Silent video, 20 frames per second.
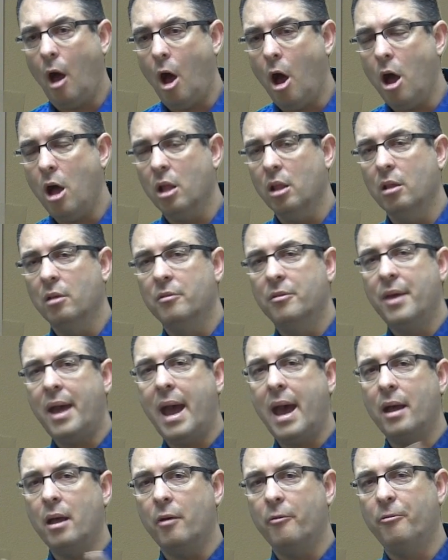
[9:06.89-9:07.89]
all of
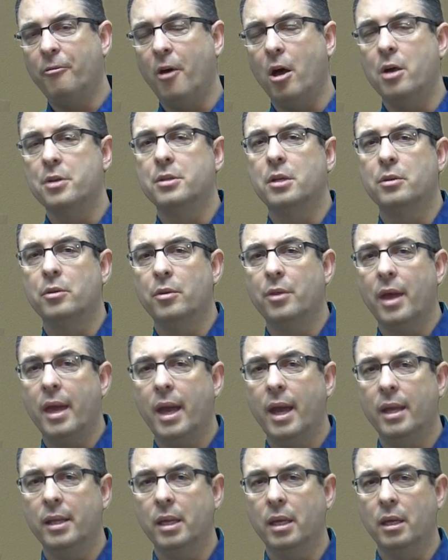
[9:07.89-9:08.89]
that falls under
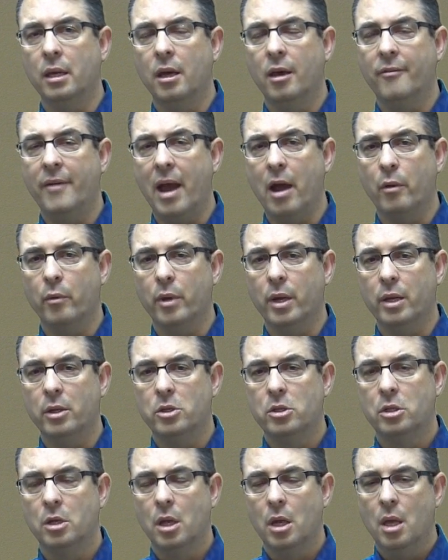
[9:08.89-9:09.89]
the heading of
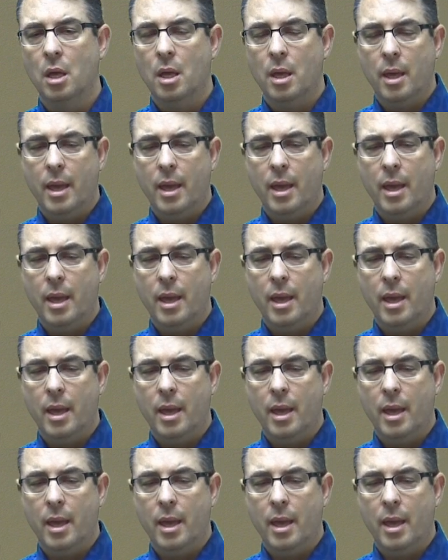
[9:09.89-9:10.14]
outreach.